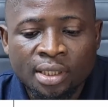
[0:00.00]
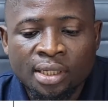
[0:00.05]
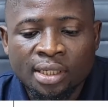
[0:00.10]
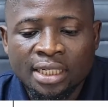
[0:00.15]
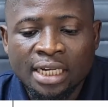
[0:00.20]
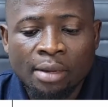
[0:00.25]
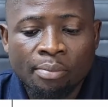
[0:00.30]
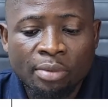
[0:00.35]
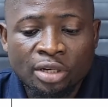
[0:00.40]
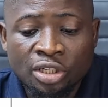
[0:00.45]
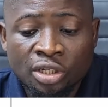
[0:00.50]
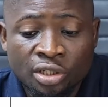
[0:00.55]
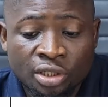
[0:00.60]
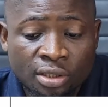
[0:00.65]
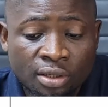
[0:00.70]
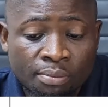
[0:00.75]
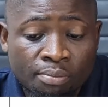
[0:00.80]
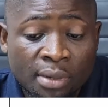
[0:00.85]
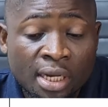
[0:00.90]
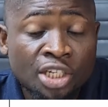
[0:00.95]
The measures,
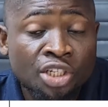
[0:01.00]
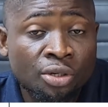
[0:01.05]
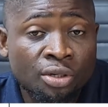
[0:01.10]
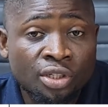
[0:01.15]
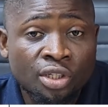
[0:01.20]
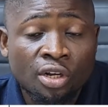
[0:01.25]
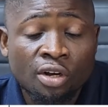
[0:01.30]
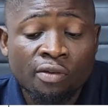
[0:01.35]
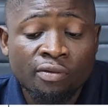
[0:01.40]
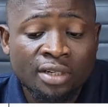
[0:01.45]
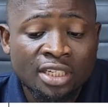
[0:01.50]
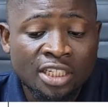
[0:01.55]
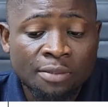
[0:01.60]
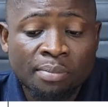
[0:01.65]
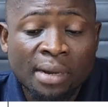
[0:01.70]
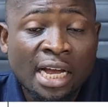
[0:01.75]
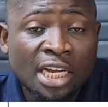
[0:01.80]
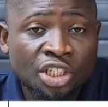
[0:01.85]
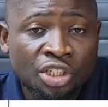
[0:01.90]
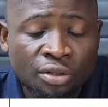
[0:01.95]
measures of
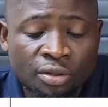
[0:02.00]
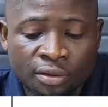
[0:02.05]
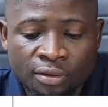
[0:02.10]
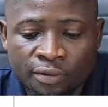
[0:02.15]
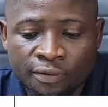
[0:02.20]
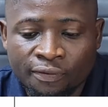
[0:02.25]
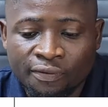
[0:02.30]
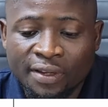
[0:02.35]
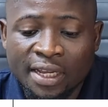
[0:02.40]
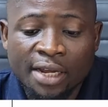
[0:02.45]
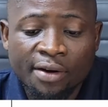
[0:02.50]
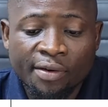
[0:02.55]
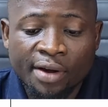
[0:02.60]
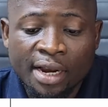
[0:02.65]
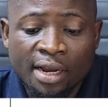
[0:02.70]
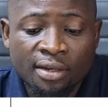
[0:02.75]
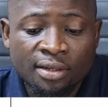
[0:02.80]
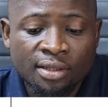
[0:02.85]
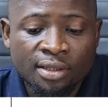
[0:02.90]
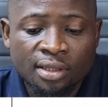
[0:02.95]
dispersion,
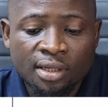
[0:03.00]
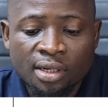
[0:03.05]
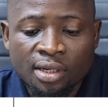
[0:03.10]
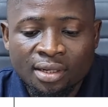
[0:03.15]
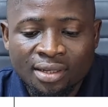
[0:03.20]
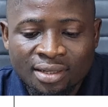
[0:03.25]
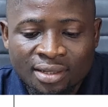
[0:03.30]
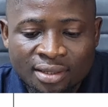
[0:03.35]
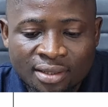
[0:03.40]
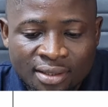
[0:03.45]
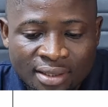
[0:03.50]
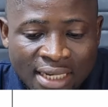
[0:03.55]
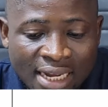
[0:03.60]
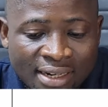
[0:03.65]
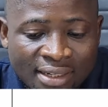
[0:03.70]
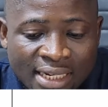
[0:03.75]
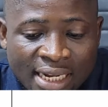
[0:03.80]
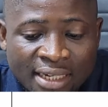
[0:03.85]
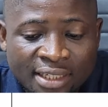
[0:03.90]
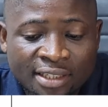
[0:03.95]
variance,
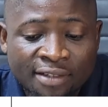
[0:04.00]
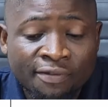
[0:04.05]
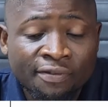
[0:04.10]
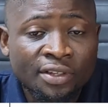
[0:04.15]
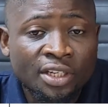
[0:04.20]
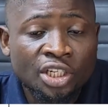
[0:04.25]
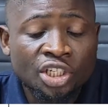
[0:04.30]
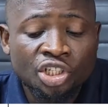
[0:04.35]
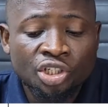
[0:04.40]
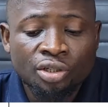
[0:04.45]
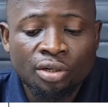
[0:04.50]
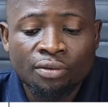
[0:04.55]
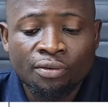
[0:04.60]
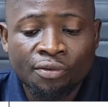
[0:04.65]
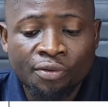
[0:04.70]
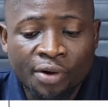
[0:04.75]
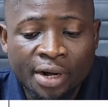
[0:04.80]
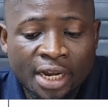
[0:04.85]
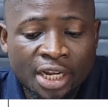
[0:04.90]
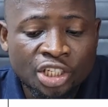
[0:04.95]
standard
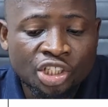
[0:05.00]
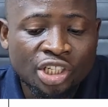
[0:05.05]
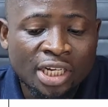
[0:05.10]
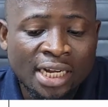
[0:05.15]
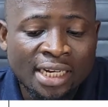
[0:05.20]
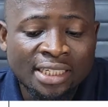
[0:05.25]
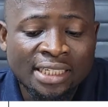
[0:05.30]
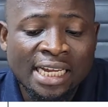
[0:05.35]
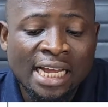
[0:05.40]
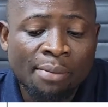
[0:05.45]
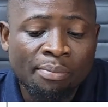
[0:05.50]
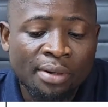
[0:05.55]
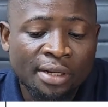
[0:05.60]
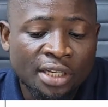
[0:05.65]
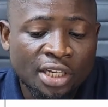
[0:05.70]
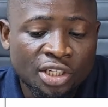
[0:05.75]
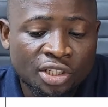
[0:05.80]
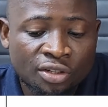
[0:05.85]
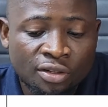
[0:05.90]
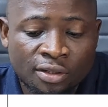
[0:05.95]
deviation, range, and their
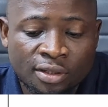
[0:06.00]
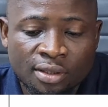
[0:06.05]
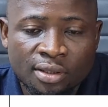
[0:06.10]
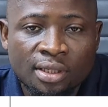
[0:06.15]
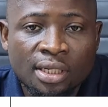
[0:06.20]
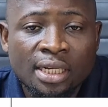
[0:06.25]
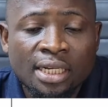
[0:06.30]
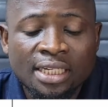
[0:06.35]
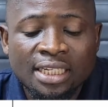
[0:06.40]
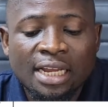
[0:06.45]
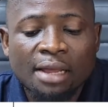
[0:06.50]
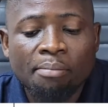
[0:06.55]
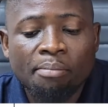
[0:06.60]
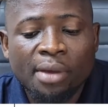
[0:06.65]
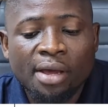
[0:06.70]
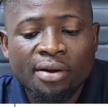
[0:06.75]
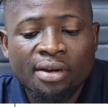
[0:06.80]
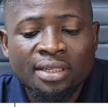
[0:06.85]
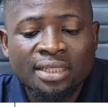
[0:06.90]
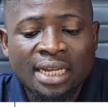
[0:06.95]
applications, the
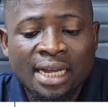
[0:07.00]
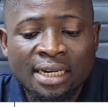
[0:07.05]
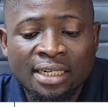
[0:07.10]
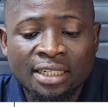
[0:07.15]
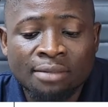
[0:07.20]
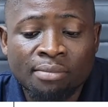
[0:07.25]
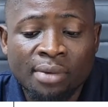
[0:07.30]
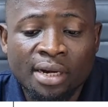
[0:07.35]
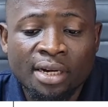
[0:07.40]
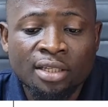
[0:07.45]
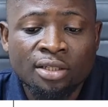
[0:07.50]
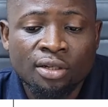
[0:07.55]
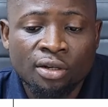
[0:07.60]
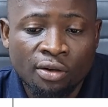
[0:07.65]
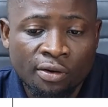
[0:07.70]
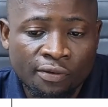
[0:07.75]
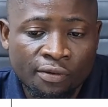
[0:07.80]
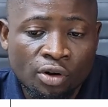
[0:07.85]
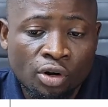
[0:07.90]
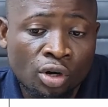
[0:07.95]
merits and demerits
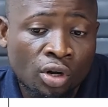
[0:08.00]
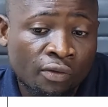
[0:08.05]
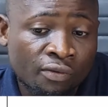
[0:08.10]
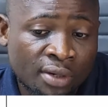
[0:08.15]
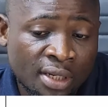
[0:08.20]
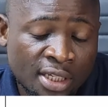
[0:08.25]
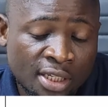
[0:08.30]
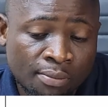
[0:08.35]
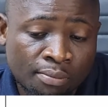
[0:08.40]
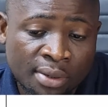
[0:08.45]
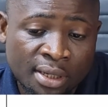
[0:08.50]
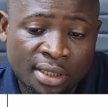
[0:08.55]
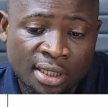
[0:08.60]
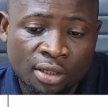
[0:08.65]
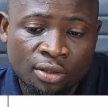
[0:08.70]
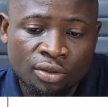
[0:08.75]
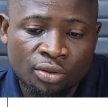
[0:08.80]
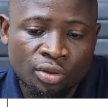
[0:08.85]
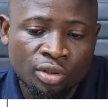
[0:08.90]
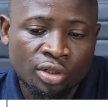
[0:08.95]
of all of these
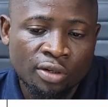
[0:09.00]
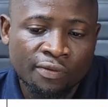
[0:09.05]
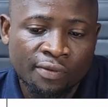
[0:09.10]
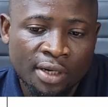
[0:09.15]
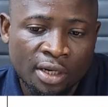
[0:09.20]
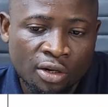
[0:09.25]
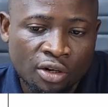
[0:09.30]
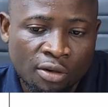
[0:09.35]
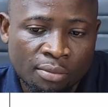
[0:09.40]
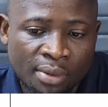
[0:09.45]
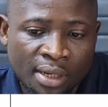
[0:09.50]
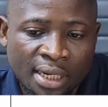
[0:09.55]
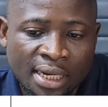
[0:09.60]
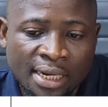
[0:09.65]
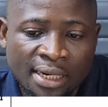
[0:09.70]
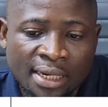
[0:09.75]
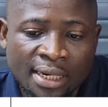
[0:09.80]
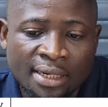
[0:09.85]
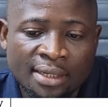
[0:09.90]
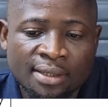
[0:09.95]
basic tools of economic
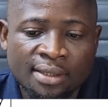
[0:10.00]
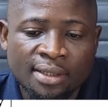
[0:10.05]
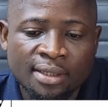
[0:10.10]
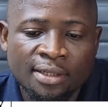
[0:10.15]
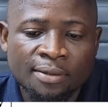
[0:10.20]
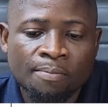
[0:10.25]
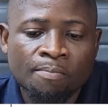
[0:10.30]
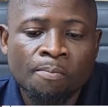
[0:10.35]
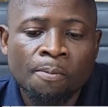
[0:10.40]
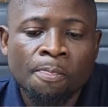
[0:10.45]
analysis.